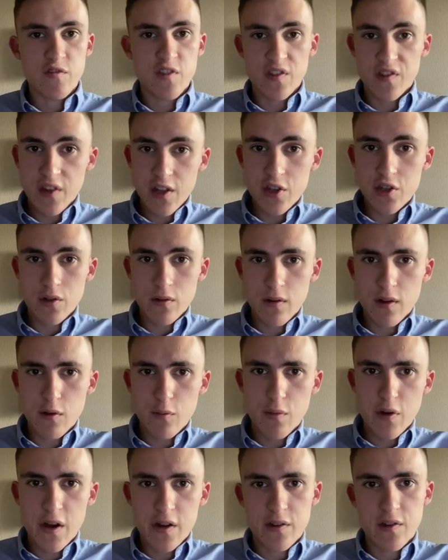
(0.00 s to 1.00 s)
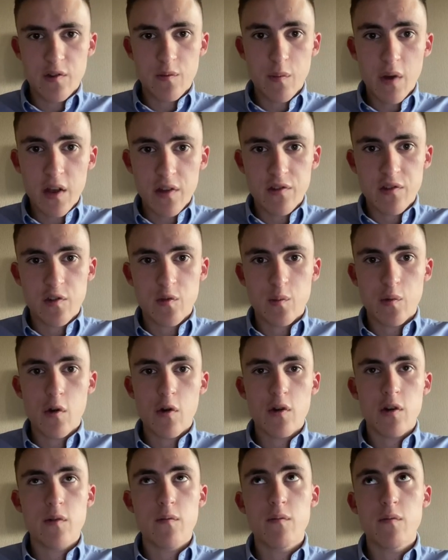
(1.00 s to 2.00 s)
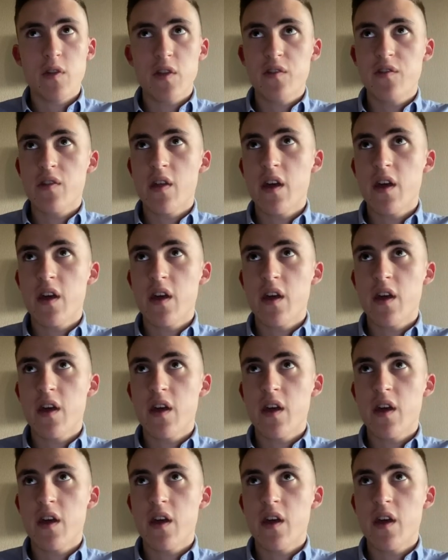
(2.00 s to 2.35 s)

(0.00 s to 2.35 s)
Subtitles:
Transnational Legal Practice Master's Program with